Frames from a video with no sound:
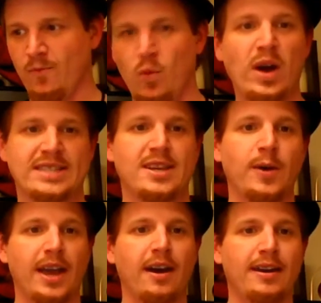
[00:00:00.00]
what's
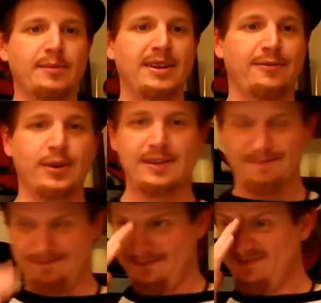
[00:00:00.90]
going on, I mean, if we
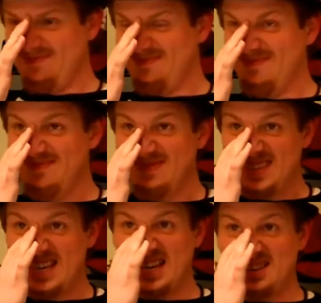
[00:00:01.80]

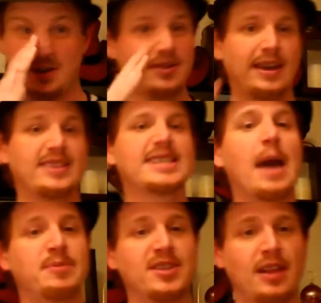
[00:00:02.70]
uh, there, this
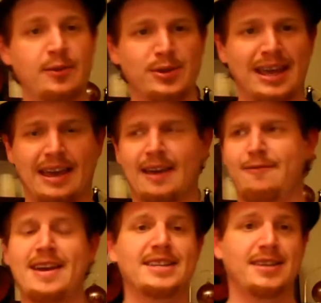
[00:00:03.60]
happens a lot with like uh,
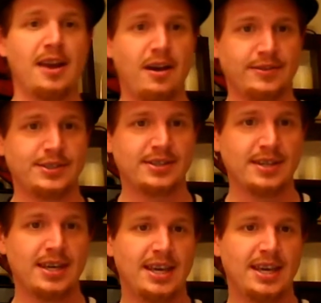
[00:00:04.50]
fantasy novels.